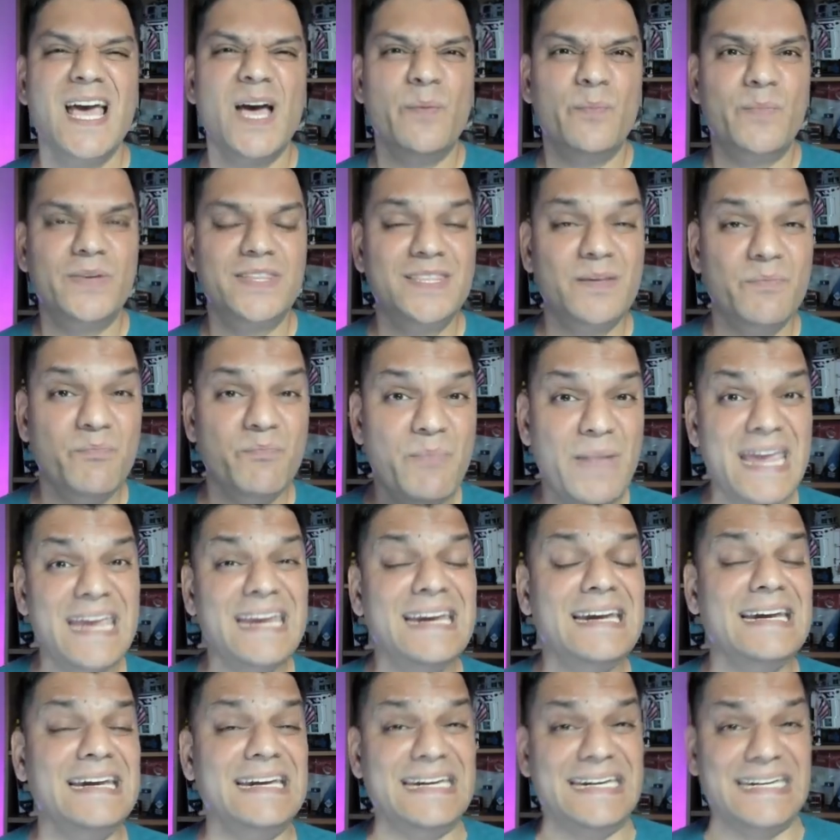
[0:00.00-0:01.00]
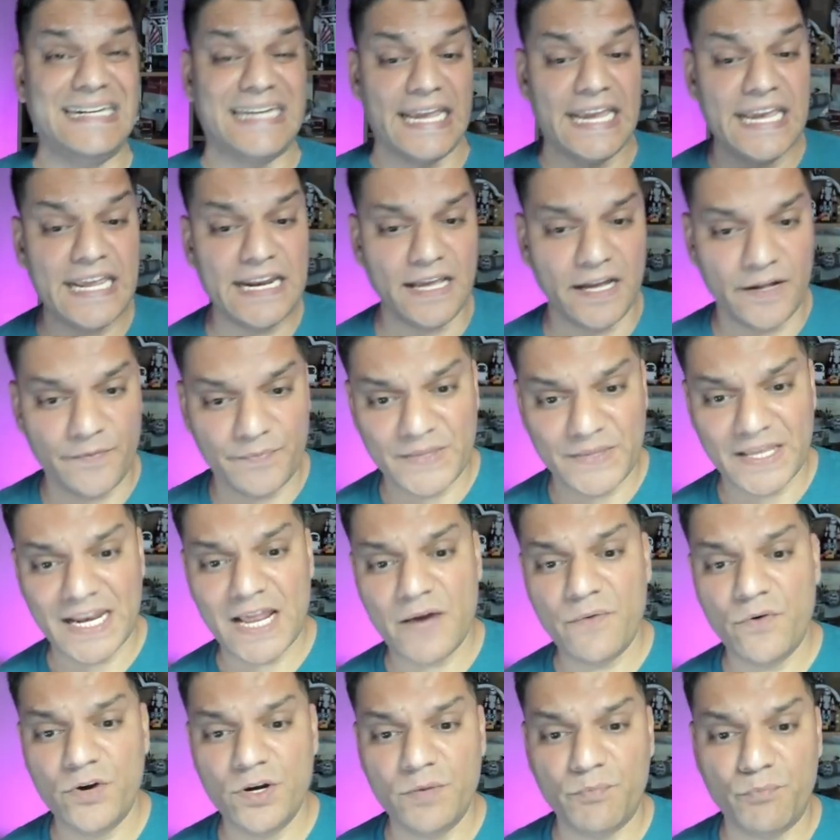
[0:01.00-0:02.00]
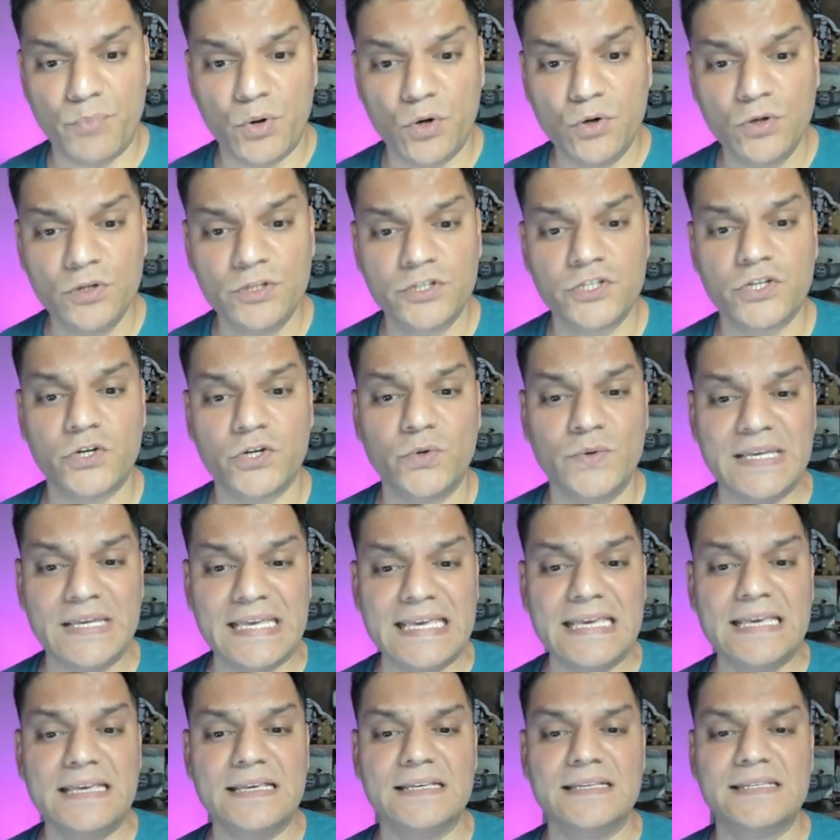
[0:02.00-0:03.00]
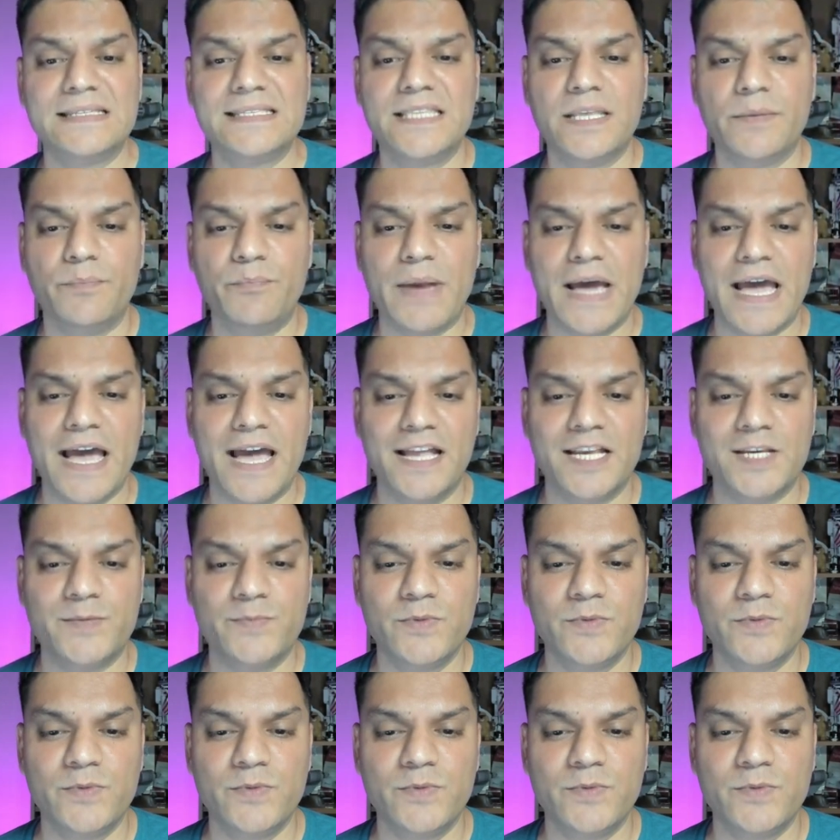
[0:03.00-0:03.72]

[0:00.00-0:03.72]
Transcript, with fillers: but the main data that I wanna pull through is the badge,